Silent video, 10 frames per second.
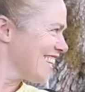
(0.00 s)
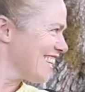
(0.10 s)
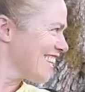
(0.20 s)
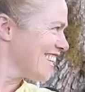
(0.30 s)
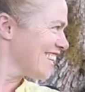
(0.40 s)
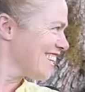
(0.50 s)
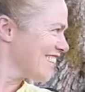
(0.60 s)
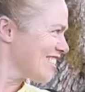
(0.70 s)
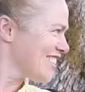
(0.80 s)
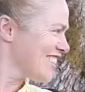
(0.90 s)

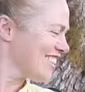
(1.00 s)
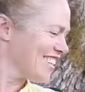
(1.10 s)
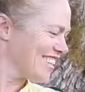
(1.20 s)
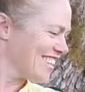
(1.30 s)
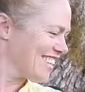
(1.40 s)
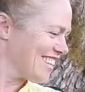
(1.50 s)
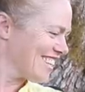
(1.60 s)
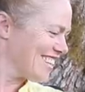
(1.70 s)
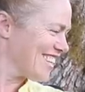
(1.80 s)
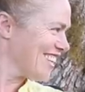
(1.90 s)

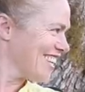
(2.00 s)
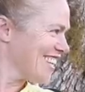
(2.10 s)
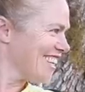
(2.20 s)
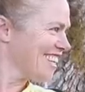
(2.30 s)
No words are spoken by the person on screen.